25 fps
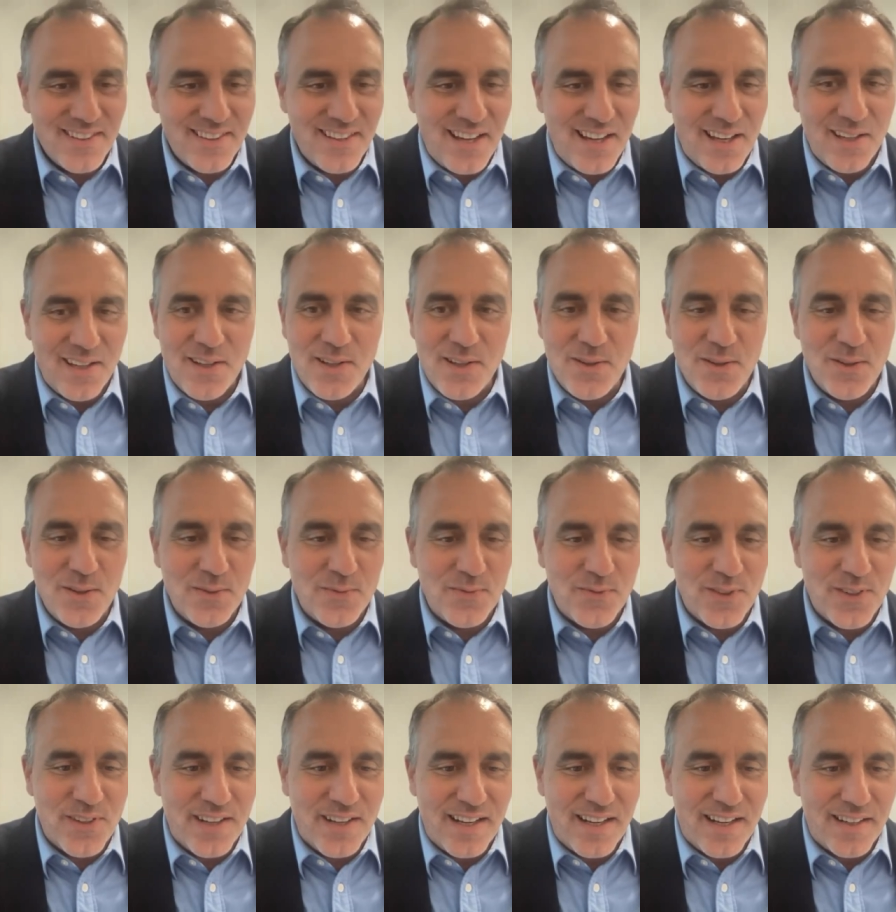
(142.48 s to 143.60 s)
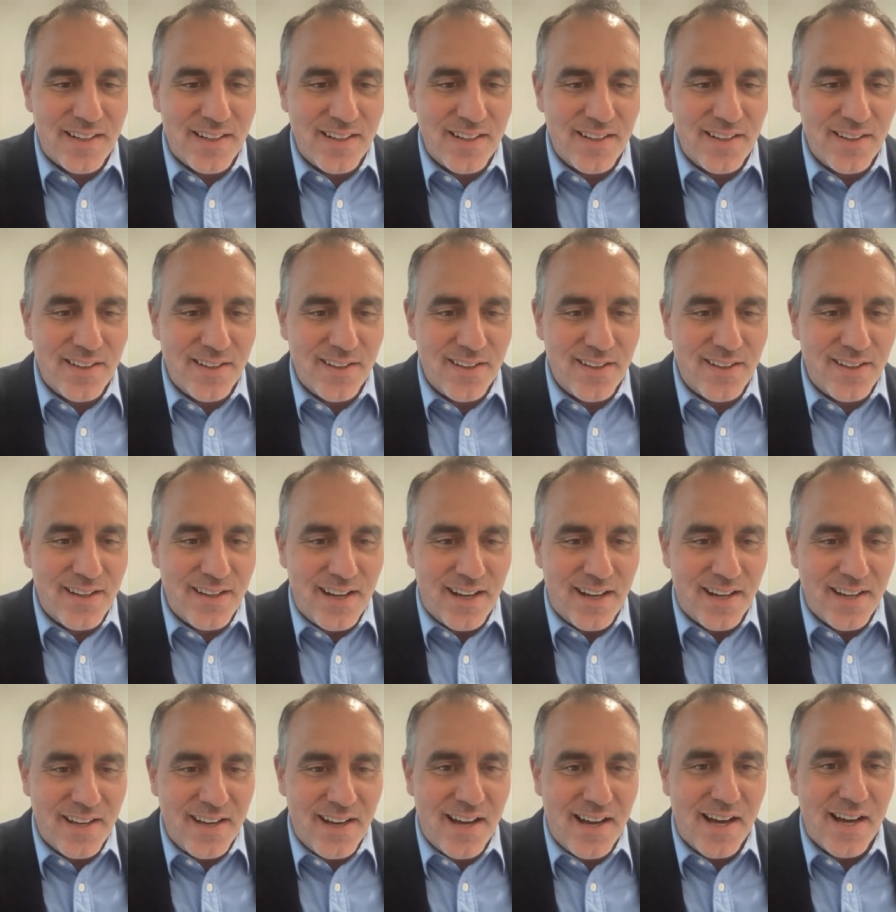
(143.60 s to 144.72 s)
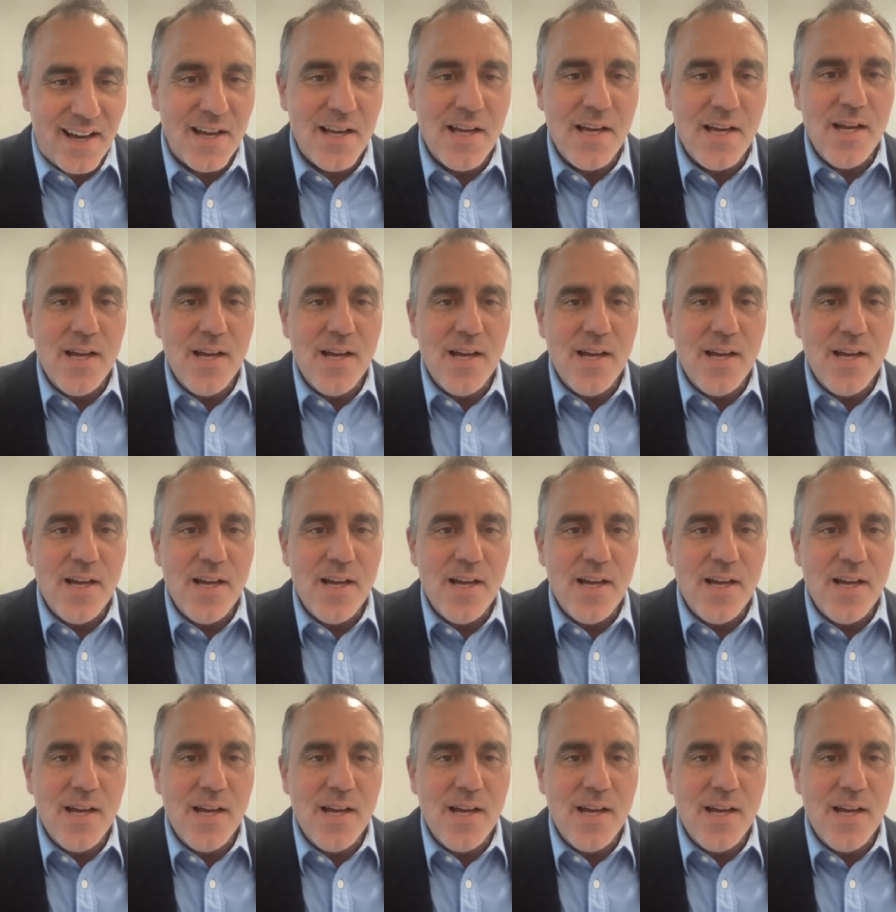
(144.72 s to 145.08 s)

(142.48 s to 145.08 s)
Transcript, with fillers: Thank um, you for that. and get yeah, moving. yeah.